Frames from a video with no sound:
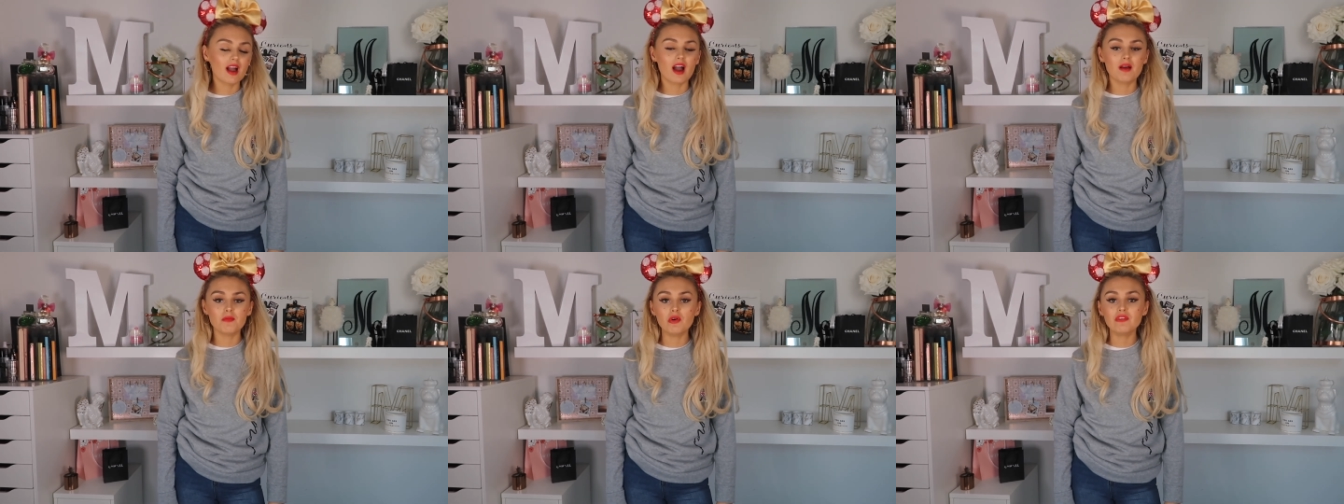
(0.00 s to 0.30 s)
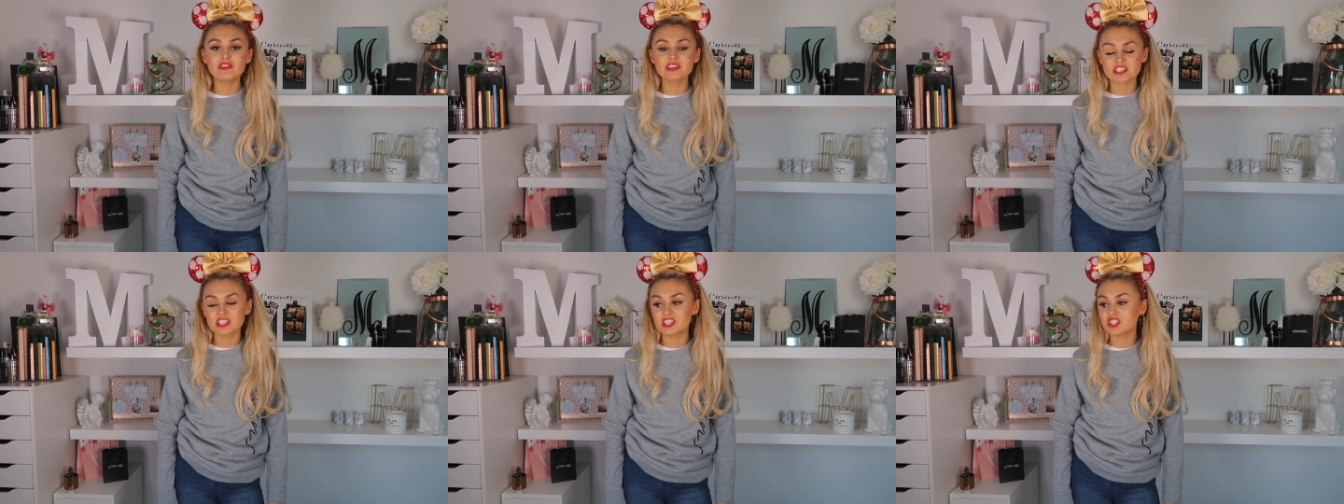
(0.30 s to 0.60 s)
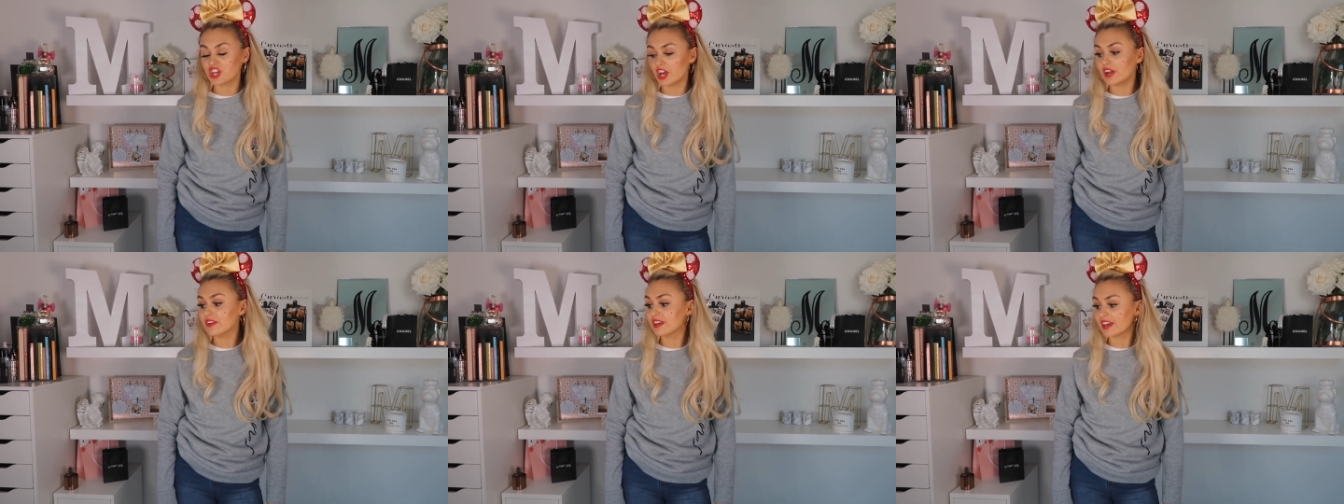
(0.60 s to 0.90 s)
I'm
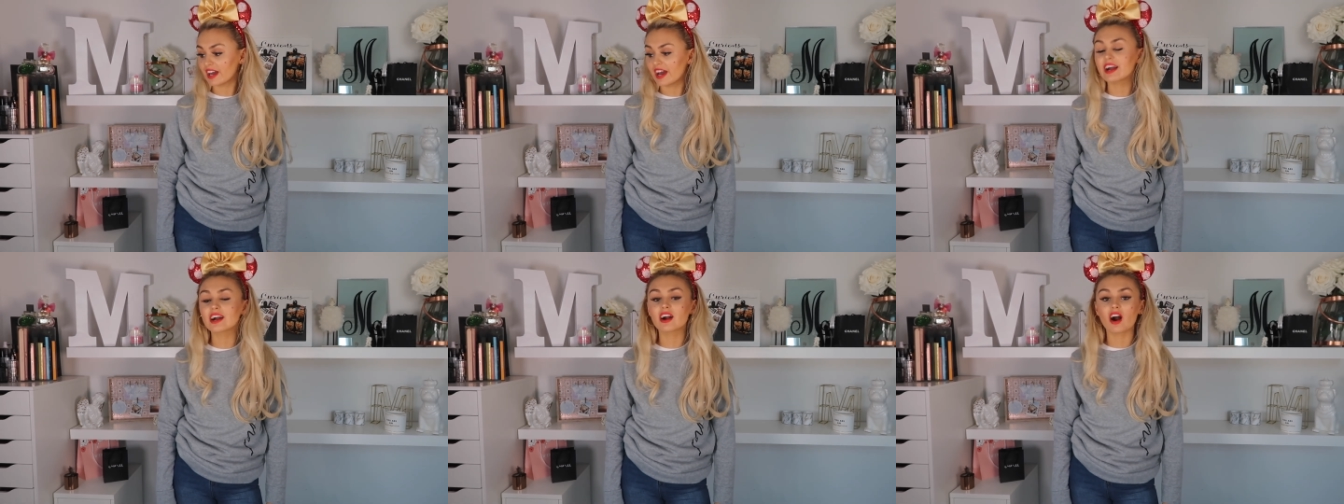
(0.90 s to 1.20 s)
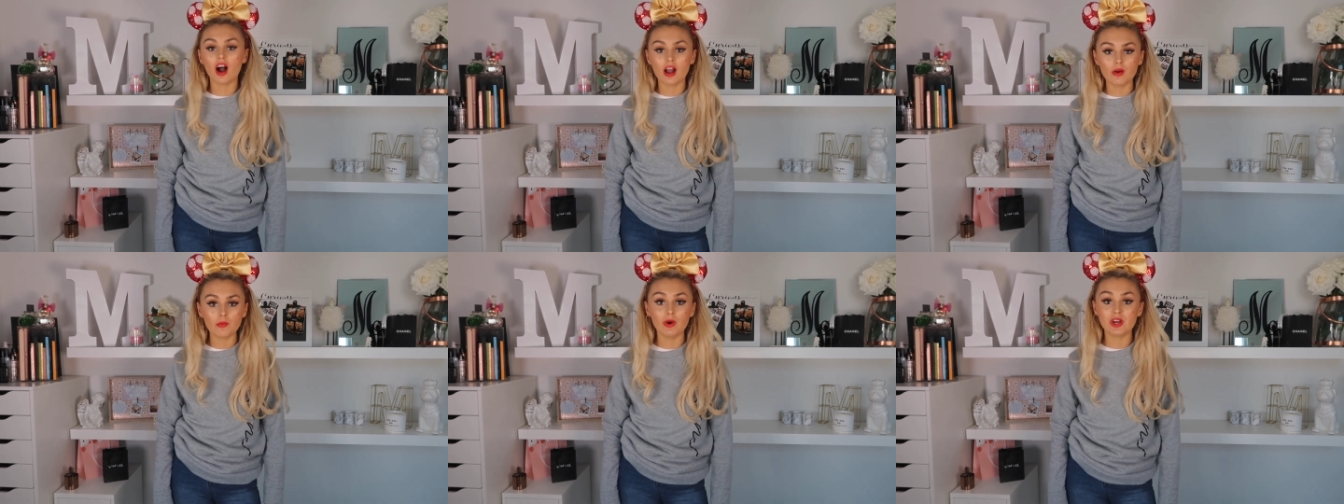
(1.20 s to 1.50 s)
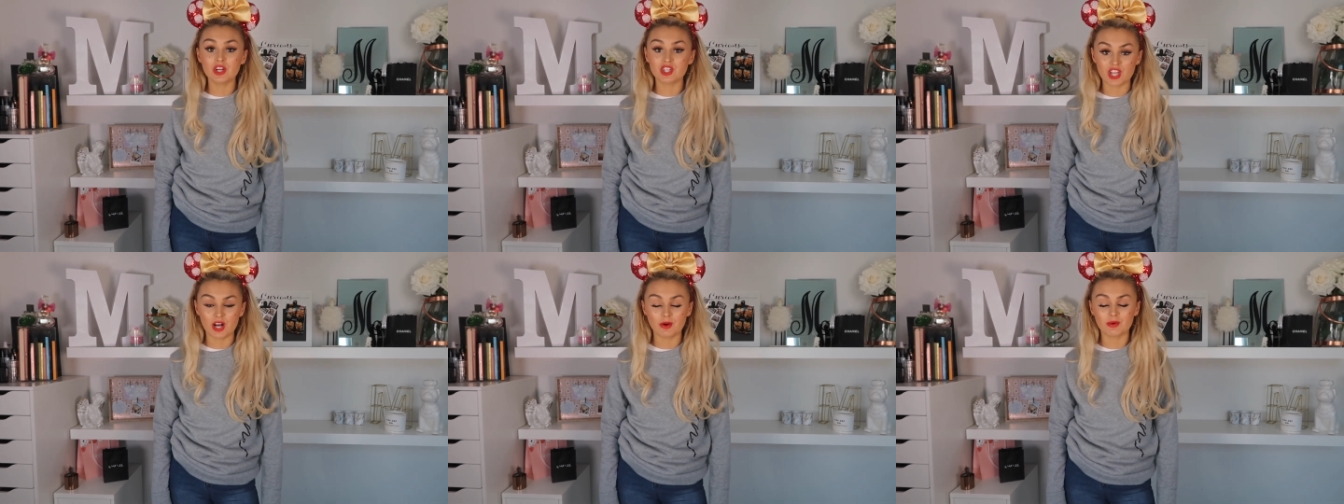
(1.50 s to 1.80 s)
obviously joking. I
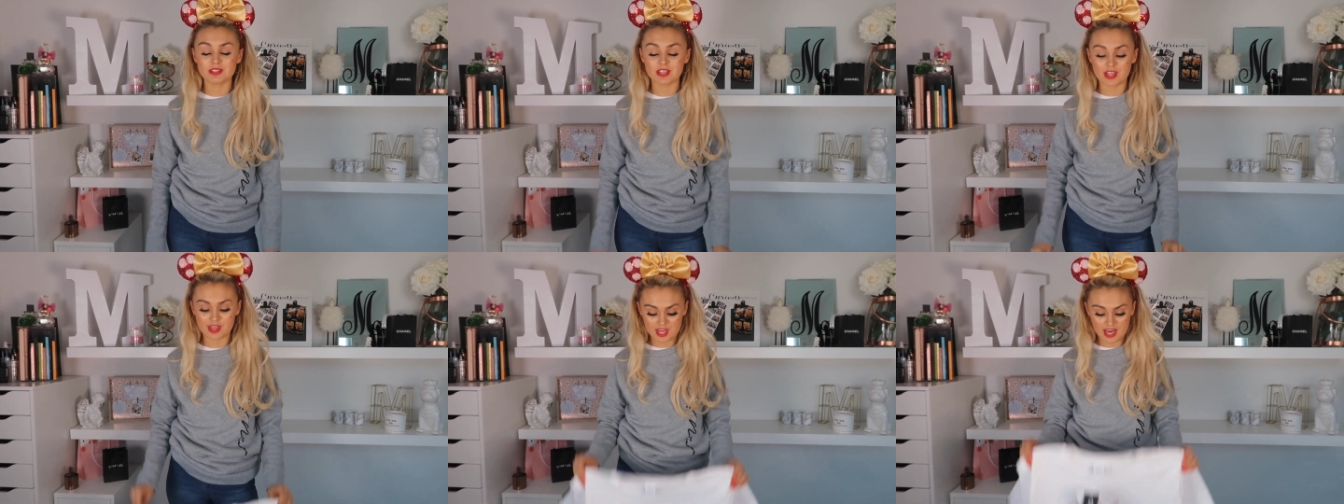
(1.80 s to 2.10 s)
wish that was a